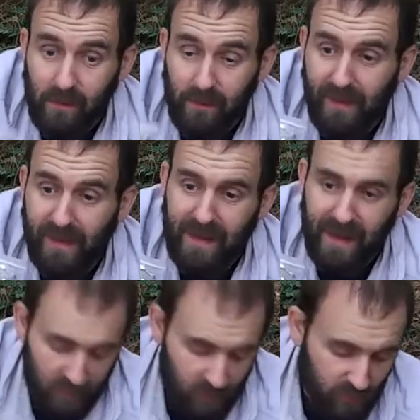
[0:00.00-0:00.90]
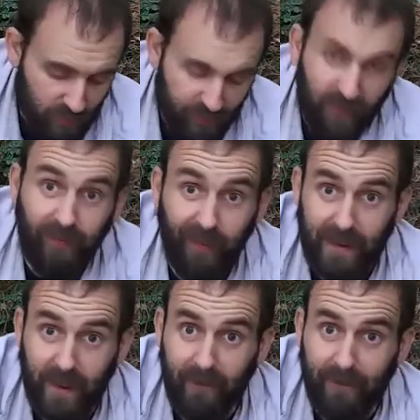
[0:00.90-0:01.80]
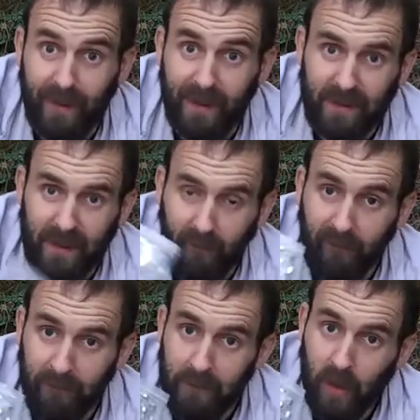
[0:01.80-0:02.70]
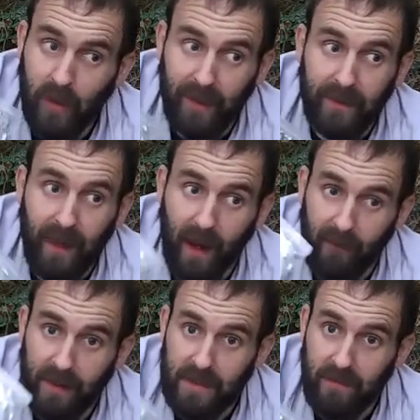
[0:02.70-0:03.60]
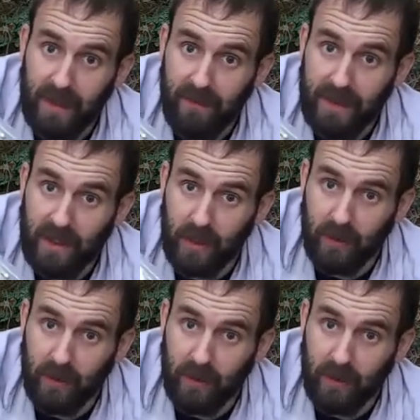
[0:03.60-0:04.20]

They're in there just to fillers. Some of them you get in there are actually really good.